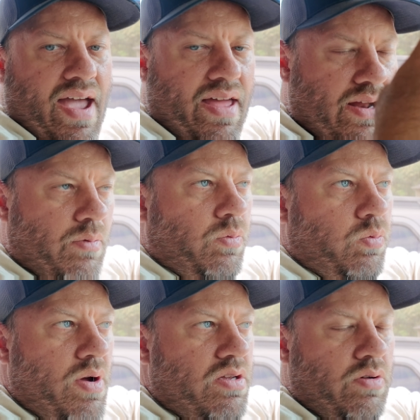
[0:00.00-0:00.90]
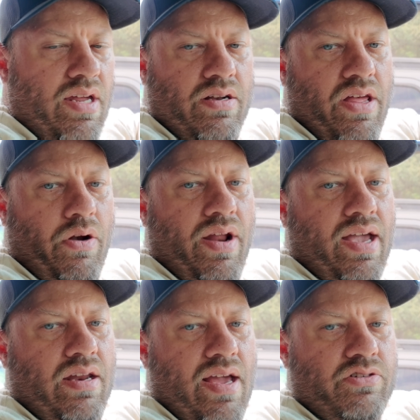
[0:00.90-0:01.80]
And it, when you get an
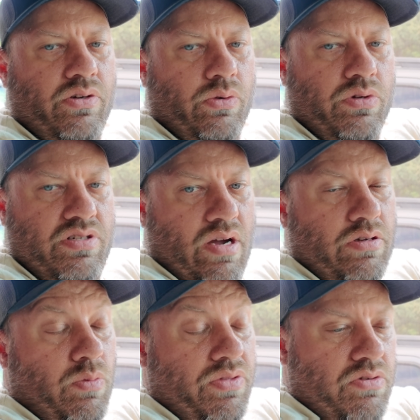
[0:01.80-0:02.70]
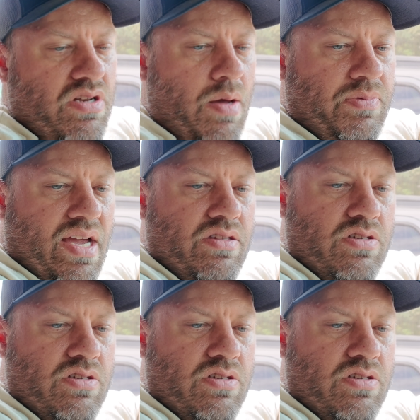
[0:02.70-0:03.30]
internet connection, it'll tell you when there's an update.